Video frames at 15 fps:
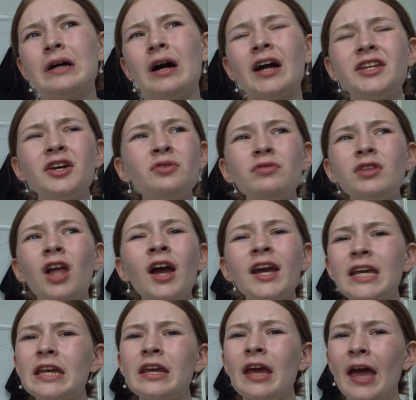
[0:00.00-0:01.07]
I don't
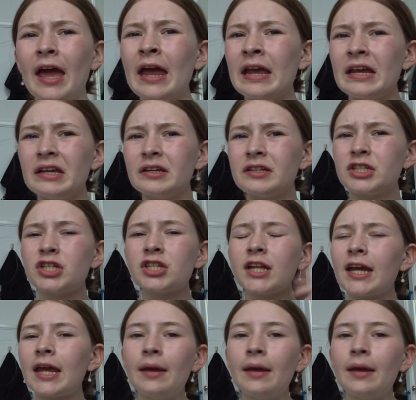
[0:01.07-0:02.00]
like year 8. Just like